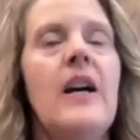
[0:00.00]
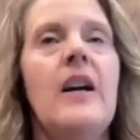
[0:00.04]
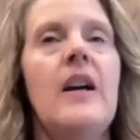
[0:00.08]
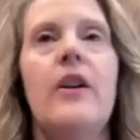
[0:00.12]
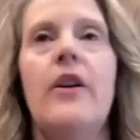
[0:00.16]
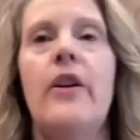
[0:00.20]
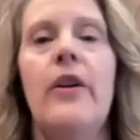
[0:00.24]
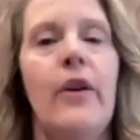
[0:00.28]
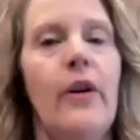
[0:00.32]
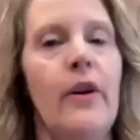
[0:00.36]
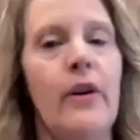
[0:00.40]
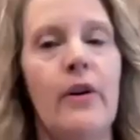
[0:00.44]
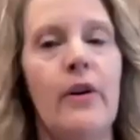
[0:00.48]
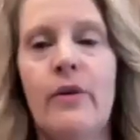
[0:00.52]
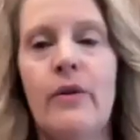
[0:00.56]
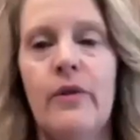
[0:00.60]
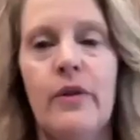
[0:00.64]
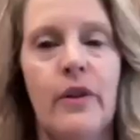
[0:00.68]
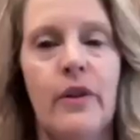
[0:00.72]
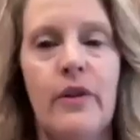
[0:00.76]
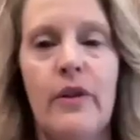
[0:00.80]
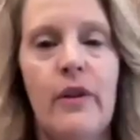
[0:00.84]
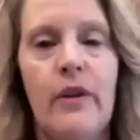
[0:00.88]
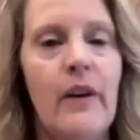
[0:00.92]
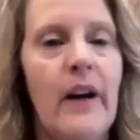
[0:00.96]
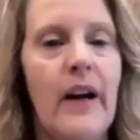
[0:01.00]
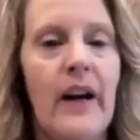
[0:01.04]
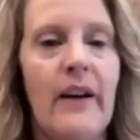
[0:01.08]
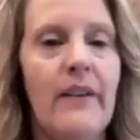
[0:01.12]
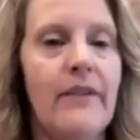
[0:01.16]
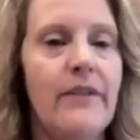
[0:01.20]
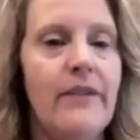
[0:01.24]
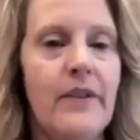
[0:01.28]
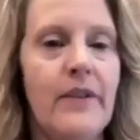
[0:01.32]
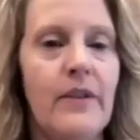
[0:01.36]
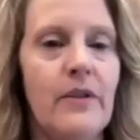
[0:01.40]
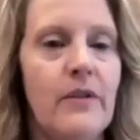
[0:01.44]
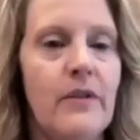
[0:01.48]
No, you don't have
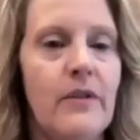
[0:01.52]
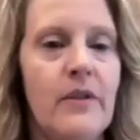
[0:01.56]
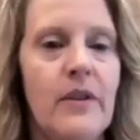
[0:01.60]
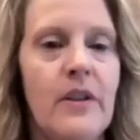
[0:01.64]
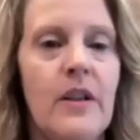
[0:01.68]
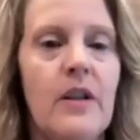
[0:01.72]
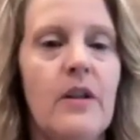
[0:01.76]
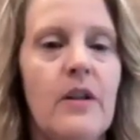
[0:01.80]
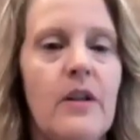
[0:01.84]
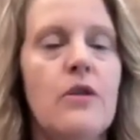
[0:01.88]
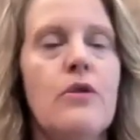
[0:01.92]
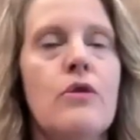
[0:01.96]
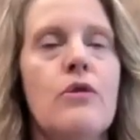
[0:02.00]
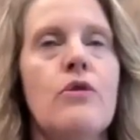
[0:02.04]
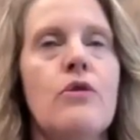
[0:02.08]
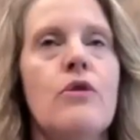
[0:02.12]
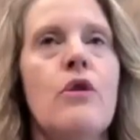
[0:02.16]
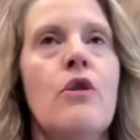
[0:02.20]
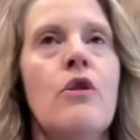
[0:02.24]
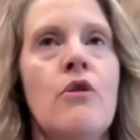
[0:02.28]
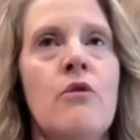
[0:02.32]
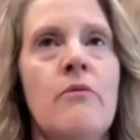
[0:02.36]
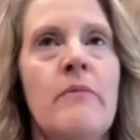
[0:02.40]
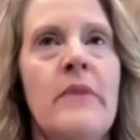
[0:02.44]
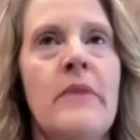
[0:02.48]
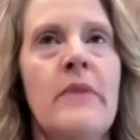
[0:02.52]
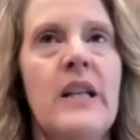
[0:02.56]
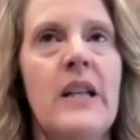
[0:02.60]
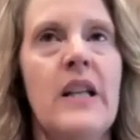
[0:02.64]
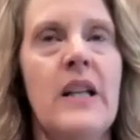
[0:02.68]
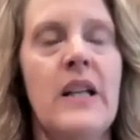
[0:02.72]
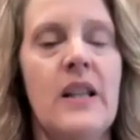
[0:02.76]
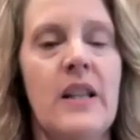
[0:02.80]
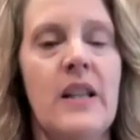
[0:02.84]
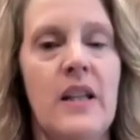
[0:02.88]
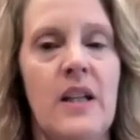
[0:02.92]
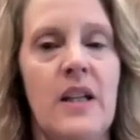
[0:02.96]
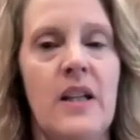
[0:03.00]
to. There are so many
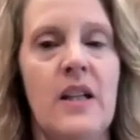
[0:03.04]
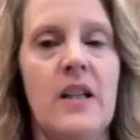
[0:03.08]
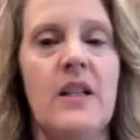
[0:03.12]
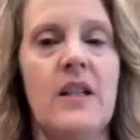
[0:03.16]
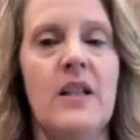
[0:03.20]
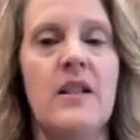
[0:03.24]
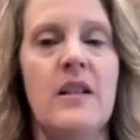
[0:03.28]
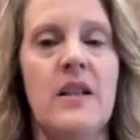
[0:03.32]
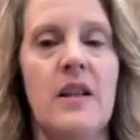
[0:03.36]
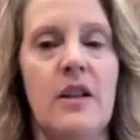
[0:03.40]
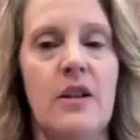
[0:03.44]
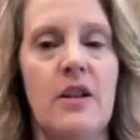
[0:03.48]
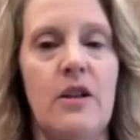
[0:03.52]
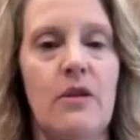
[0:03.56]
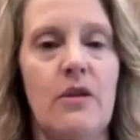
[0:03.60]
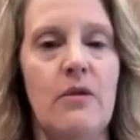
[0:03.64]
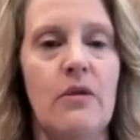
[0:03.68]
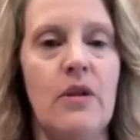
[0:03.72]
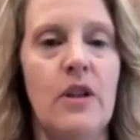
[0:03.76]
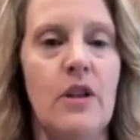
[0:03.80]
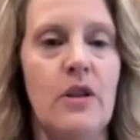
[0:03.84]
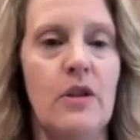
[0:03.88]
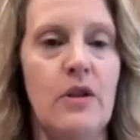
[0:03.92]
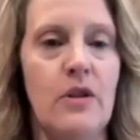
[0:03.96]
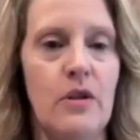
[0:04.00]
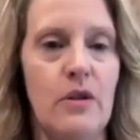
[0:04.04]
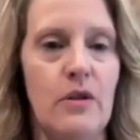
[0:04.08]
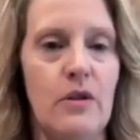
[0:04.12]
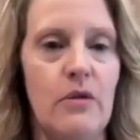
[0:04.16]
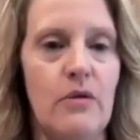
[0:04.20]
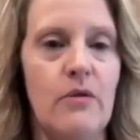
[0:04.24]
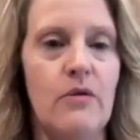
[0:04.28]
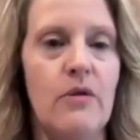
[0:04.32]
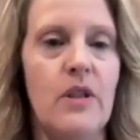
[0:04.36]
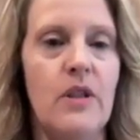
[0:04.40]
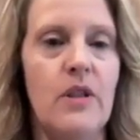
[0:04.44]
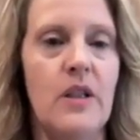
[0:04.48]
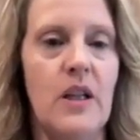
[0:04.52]
things that you can
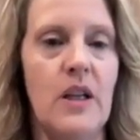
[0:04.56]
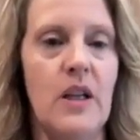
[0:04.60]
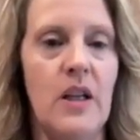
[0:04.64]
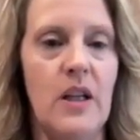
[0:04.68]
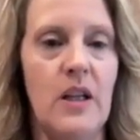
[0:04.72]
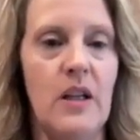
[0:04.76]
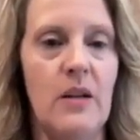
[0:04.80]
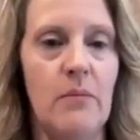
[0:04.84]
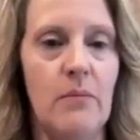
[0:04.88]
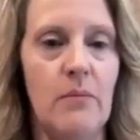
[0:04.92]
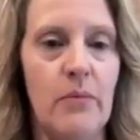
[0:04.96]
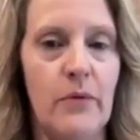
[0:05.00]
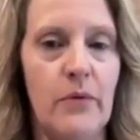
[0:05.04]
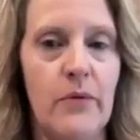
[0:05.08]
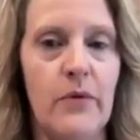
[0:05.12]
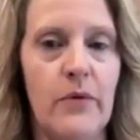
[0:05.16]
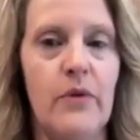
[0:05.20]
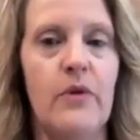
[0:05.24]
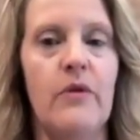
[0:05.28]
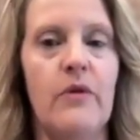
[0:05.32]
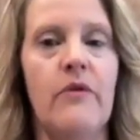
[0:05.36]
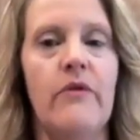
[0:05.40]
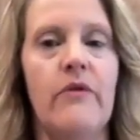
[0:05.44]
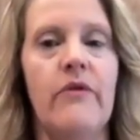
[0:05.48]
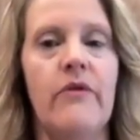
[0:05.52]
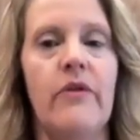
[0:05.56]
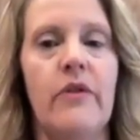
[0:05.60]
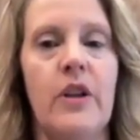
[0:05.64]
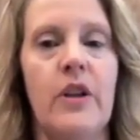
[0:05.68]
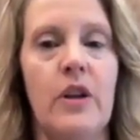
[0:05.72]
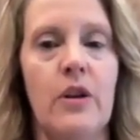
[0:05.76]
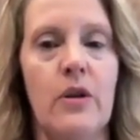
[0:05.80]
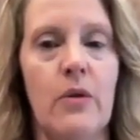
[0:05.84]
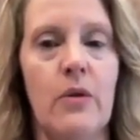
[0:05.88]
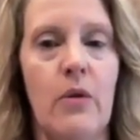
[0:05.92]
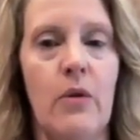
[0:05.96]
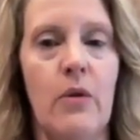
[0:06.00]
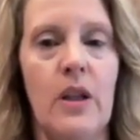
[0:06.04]
do to improve your
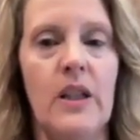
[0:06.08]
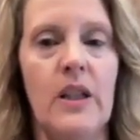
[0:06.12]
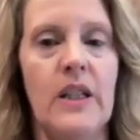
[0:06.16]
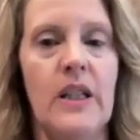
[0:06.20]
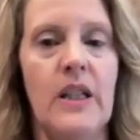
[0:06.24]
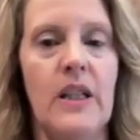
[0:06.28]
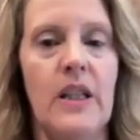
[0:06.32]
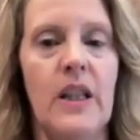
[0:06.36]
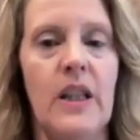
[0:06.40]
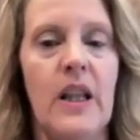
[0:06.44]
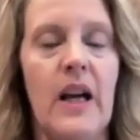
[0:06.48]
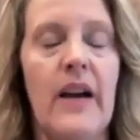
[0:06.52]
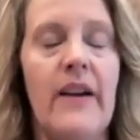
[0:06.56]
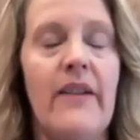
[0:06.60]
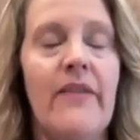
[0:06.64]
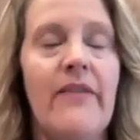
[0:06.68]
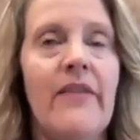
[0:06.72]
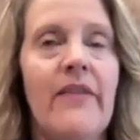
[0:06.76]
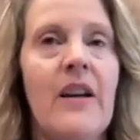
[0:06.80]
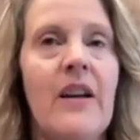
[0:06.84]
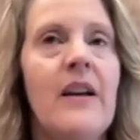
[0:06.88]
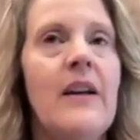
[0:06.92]
quality of life.